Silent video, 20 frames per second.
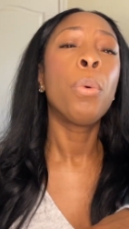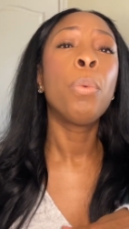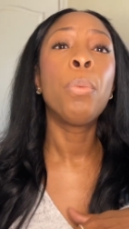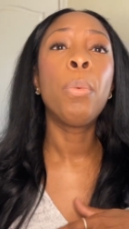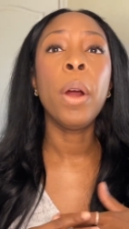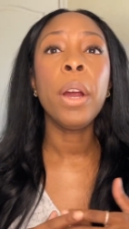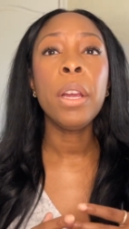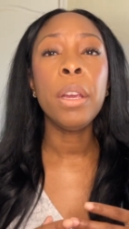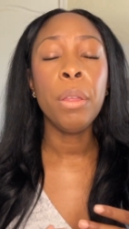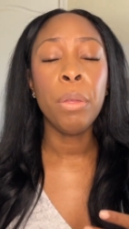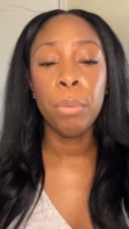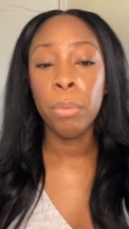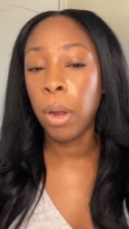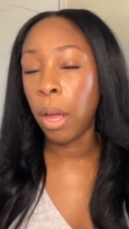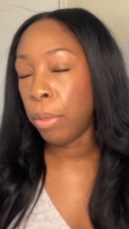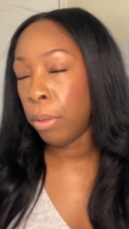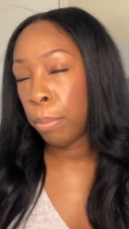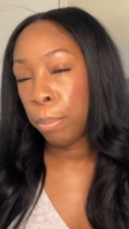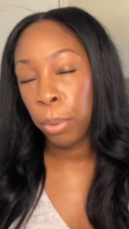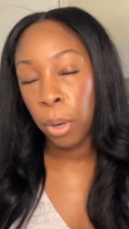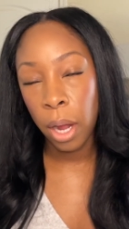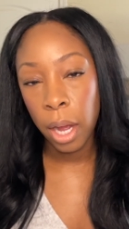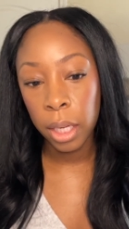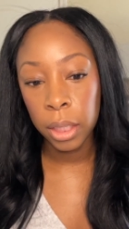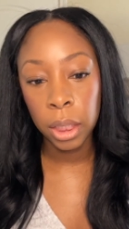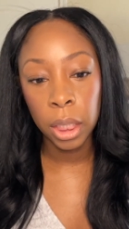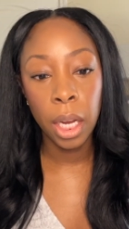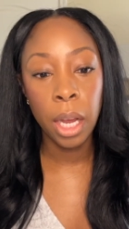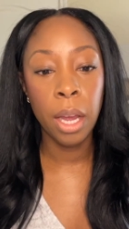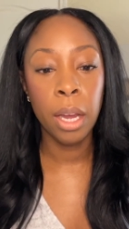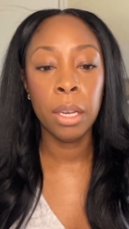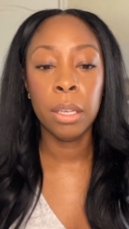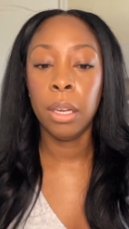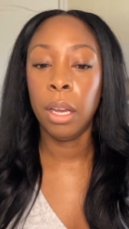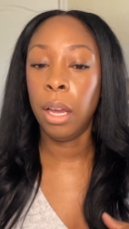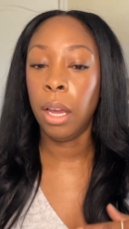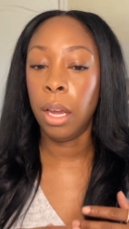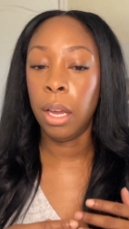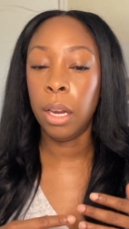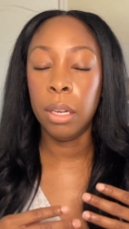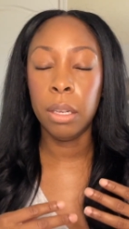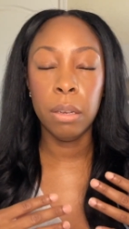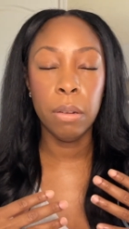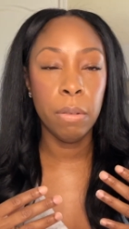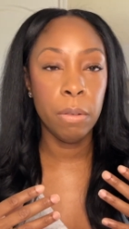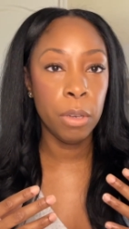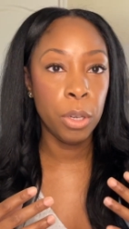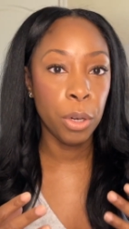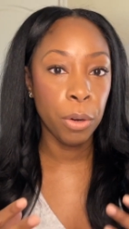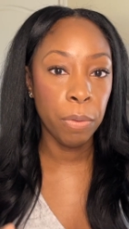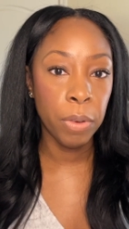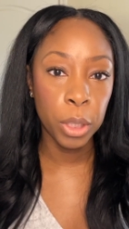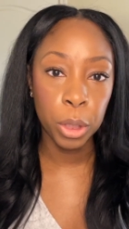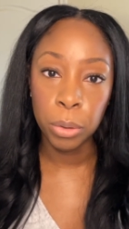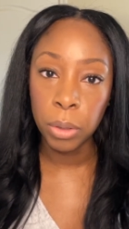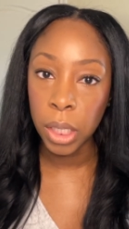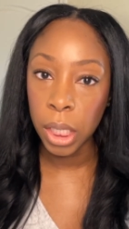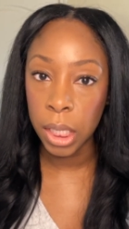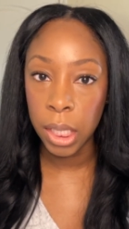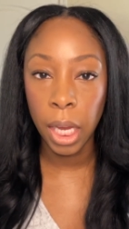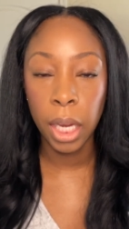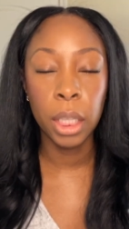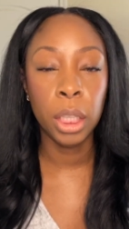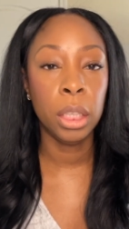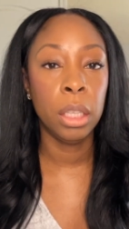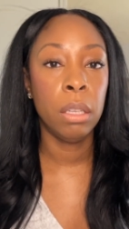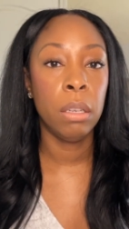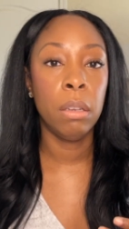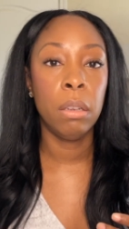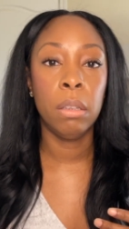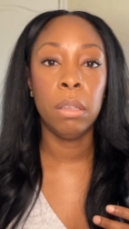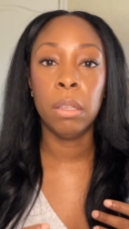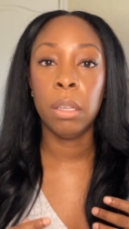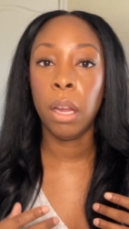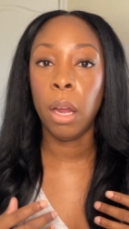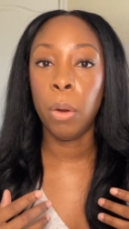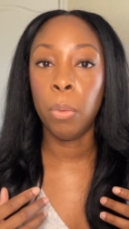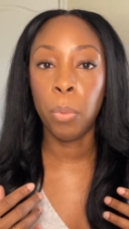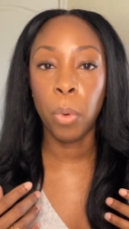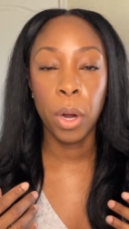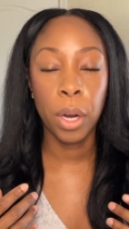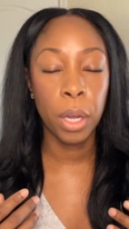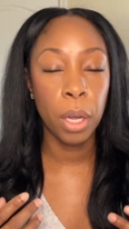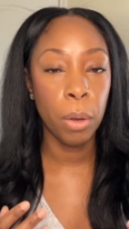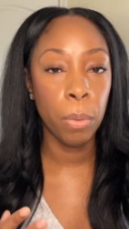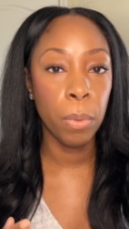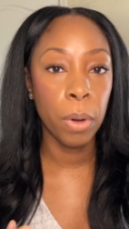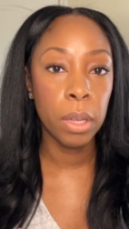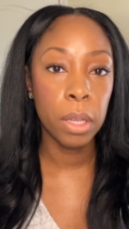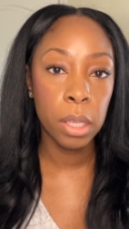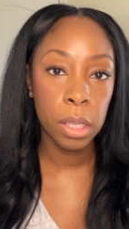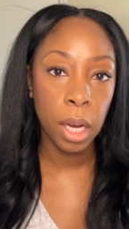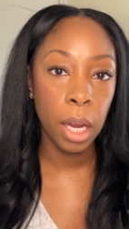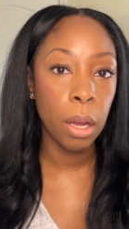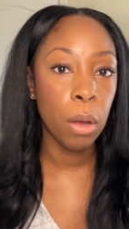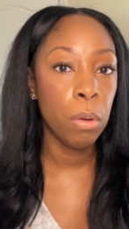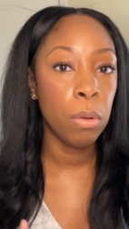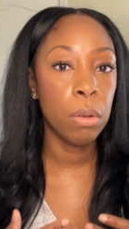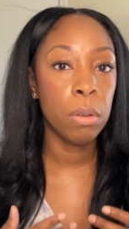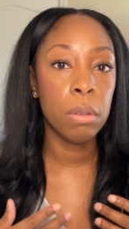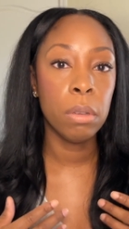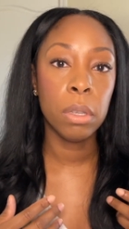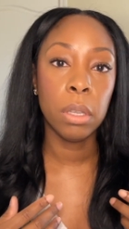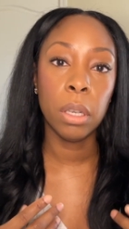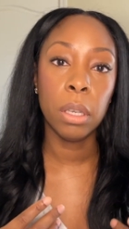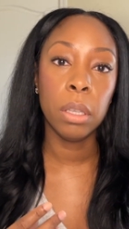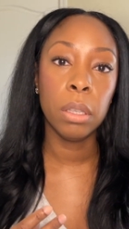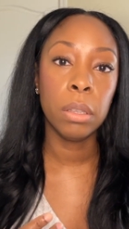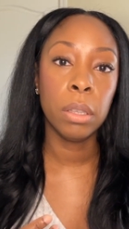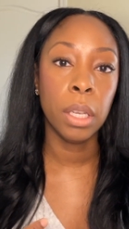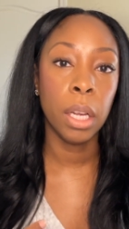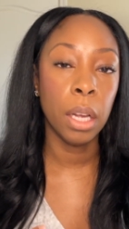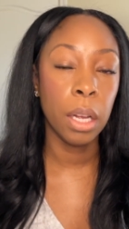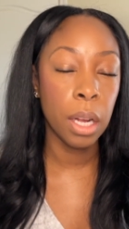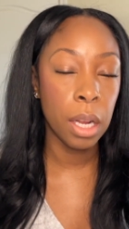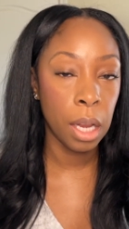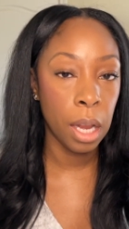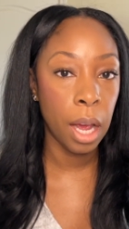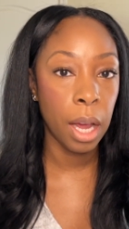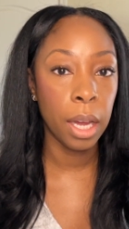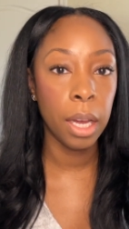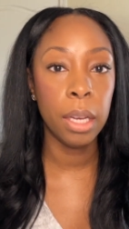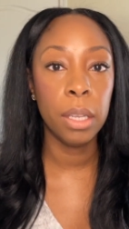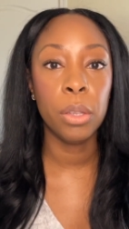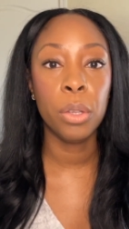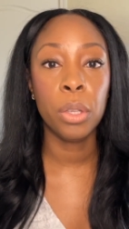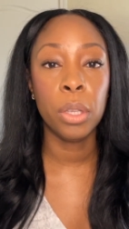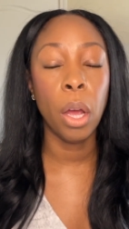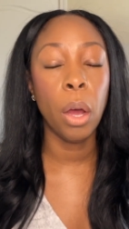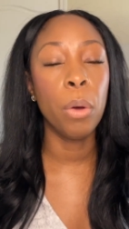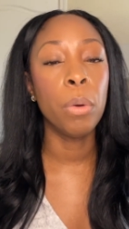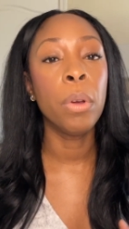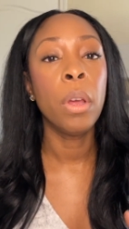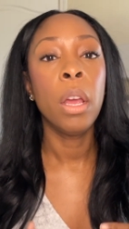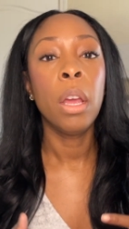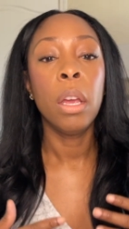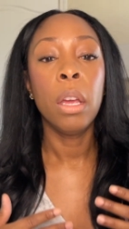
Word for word: working throughout the project and your visualizations and working with stakeholders and clients so